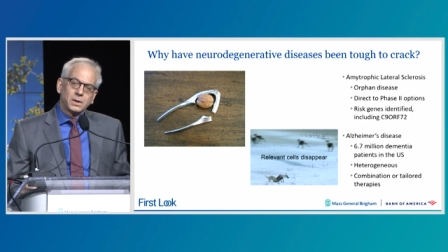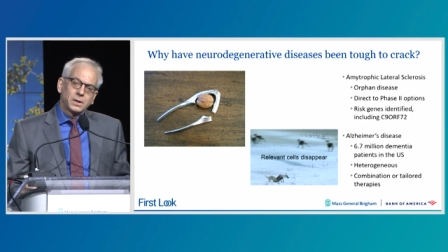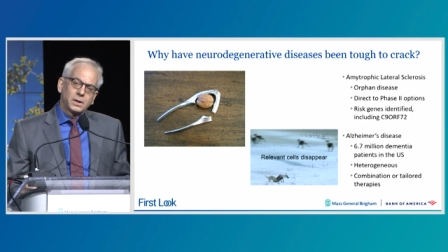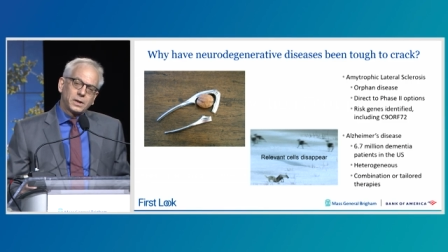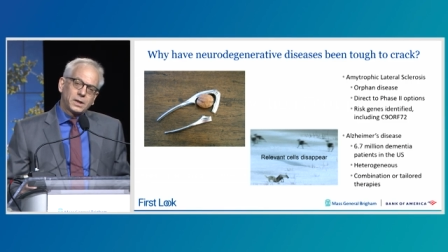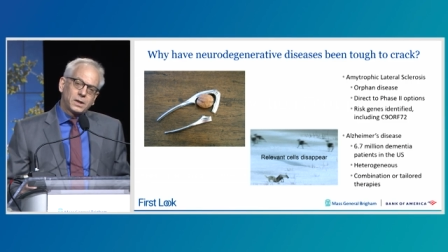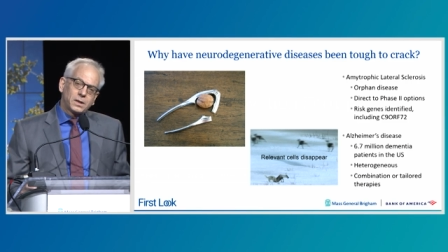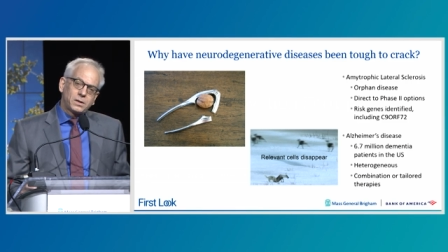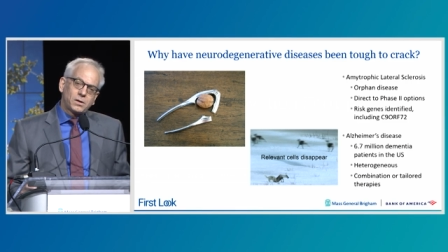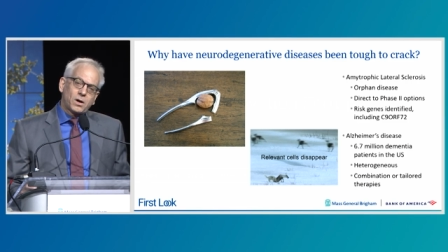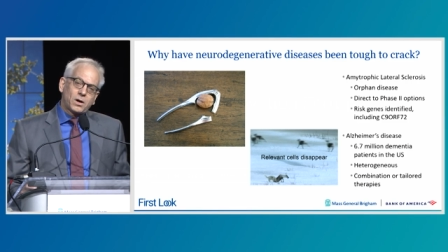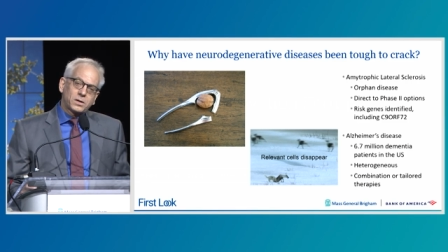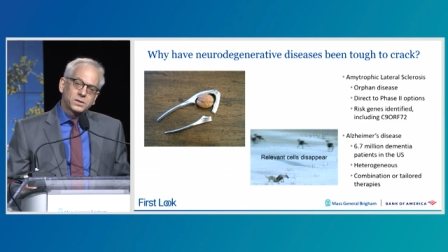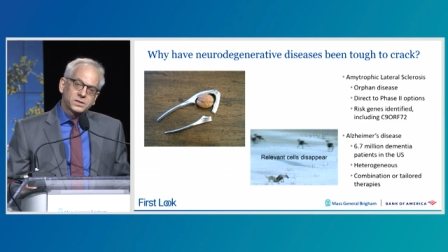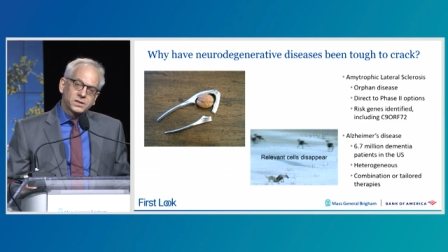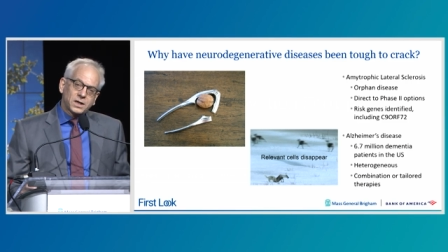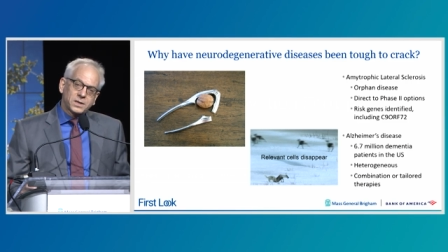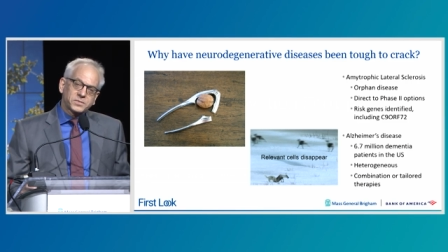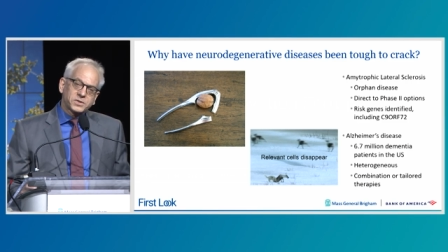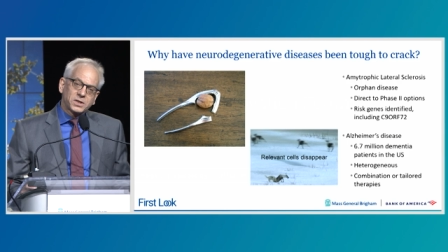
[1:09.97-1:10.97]
in
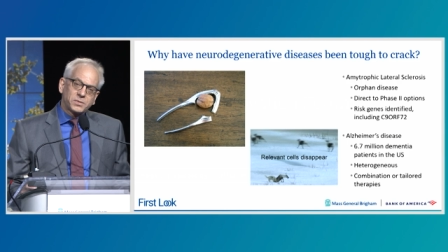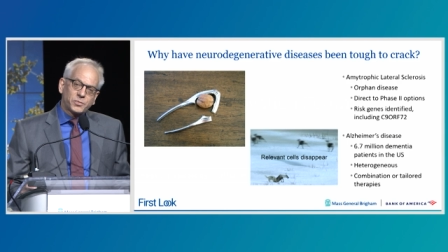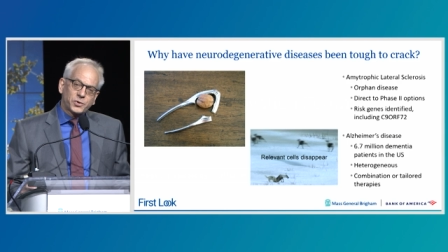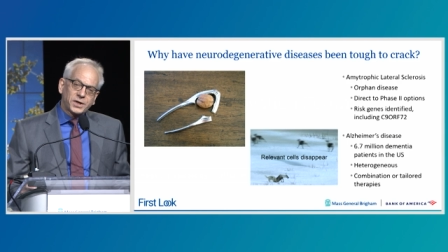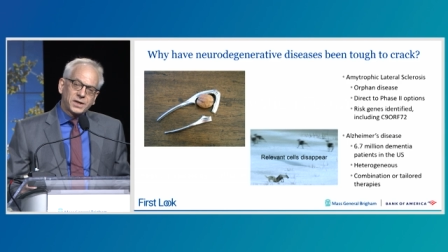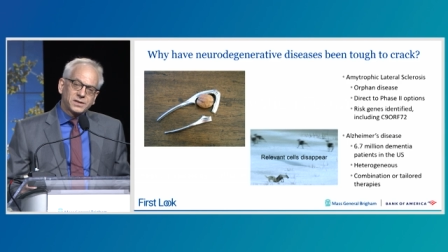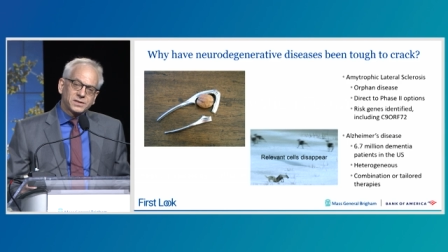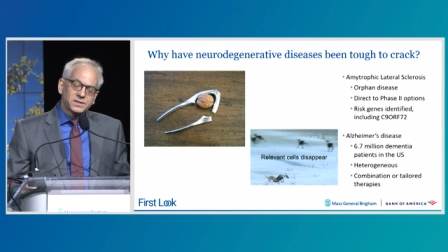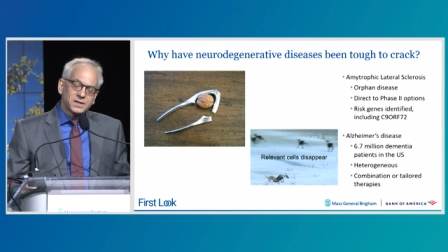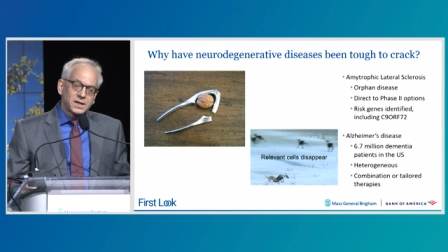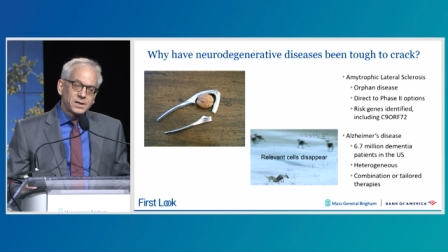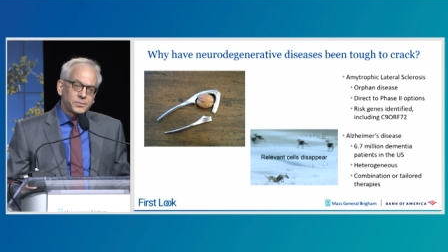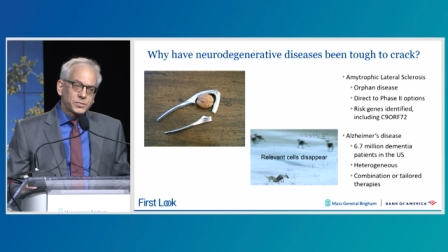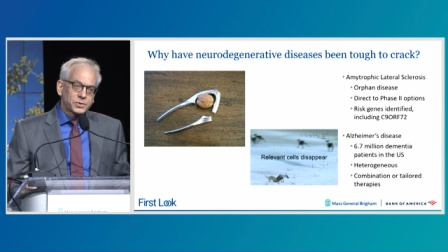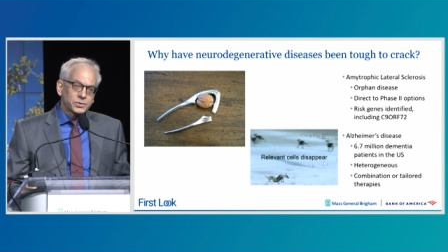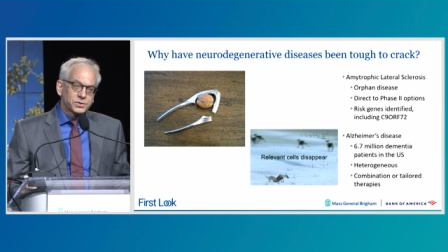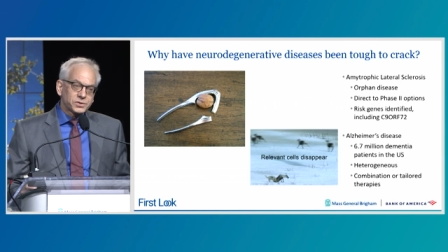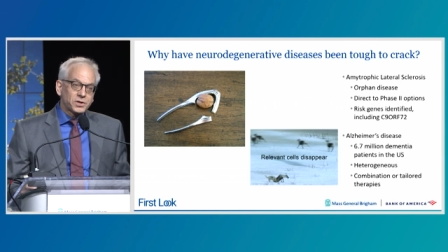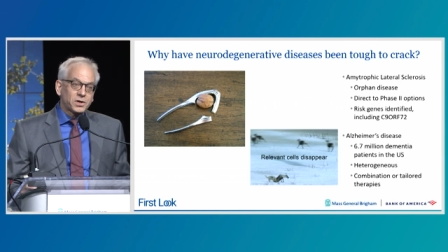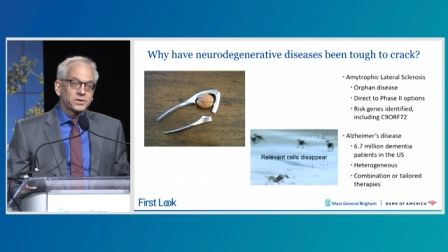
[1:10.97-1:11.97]
autopsied brain
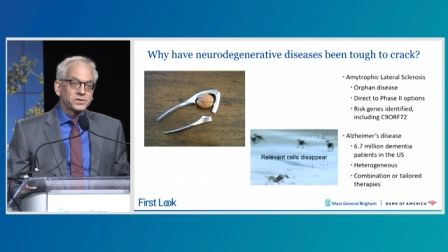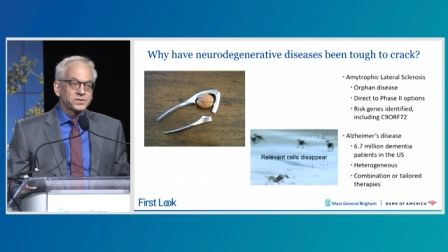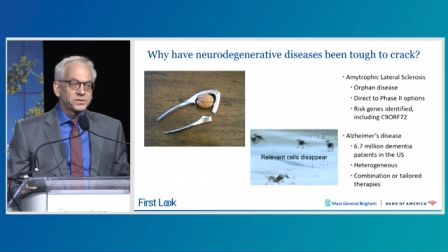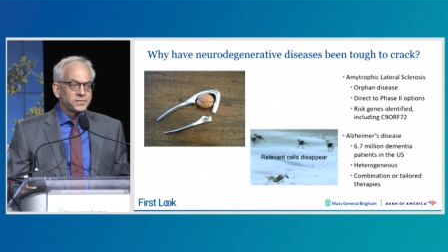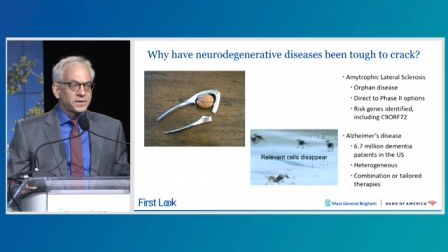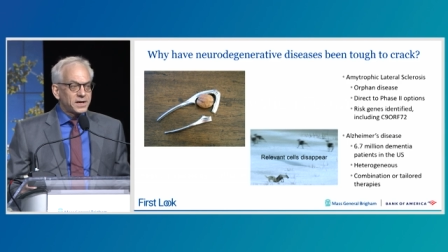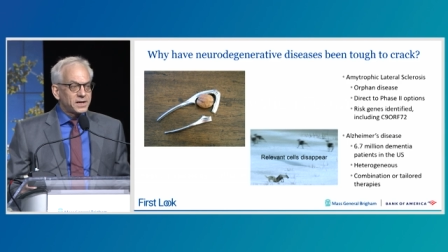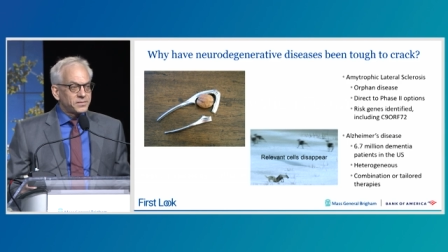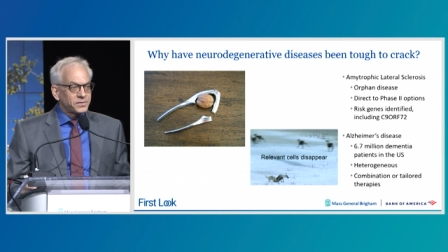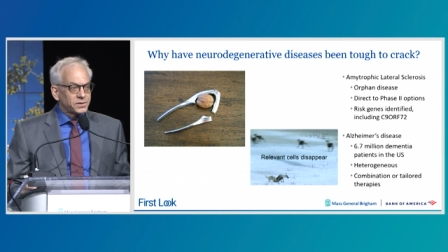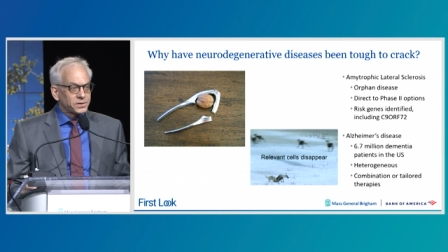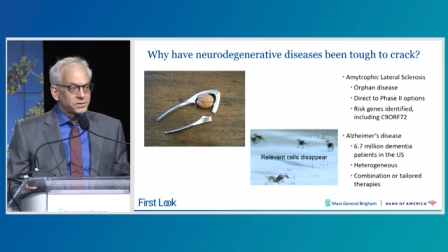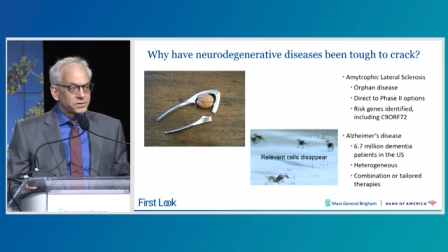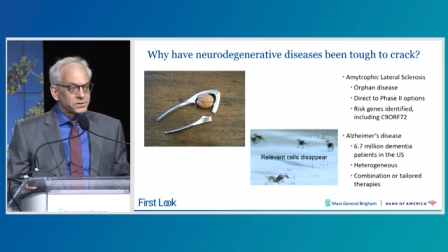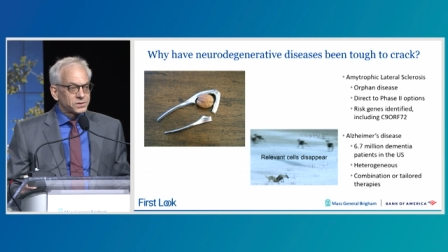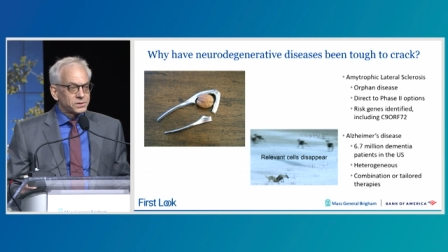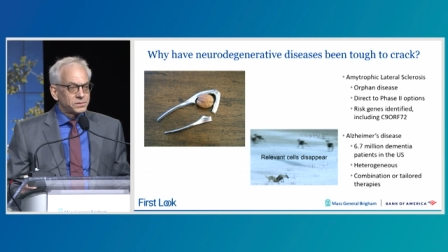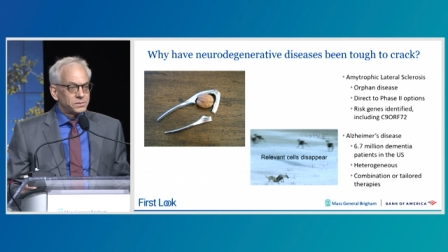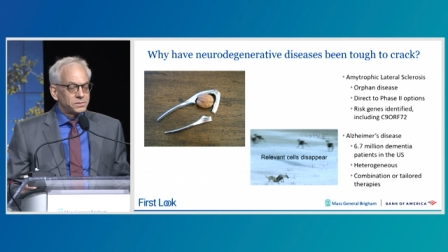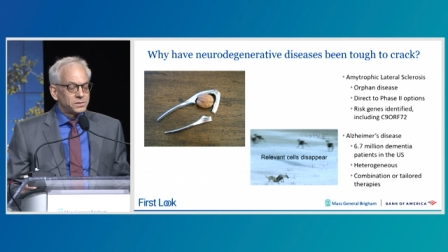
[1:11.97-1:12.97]
samples are
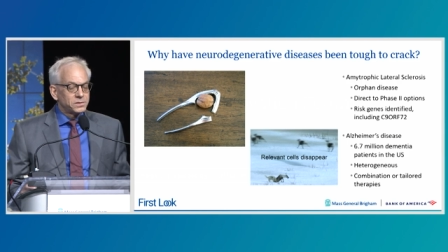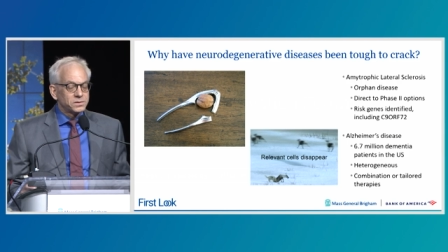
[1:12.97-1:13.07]
survivors,